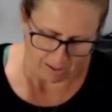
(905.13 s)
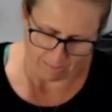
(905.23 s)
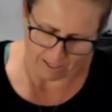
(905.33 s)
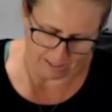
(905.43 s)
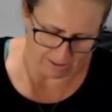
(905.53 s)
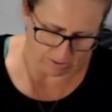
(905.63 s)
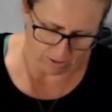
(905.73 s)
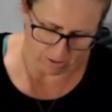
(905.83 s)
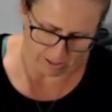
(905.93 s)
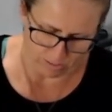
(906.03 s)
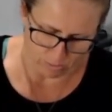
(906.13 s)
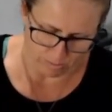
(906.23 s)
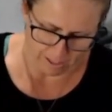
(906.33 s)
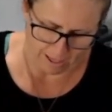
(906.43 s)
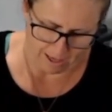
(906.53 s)
but it's not a nice warm
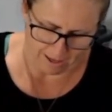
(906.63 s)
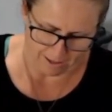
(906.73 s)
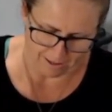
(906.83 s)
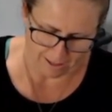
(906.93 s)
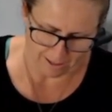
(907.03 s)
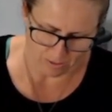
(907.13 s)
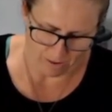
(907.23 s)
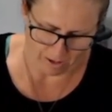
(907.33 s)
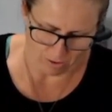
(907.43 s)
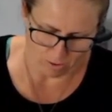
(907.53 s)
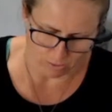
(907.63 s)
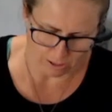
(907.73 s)
day here. It's quite cold.